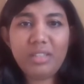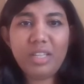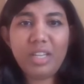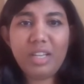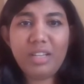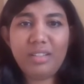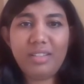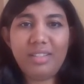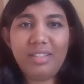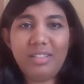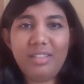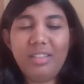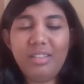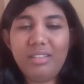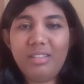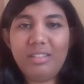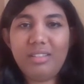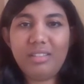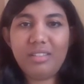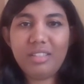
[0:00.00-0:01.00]
There's
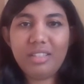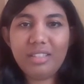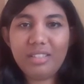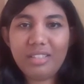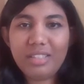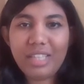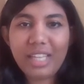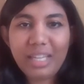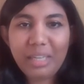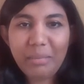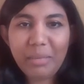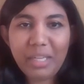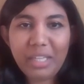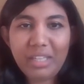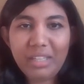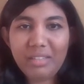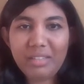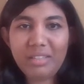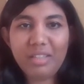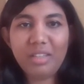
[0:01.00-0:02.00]
this
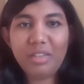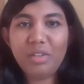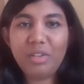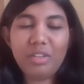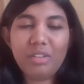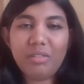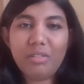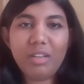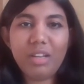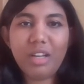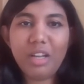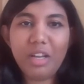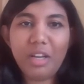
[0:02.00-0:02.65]
telemedicine, or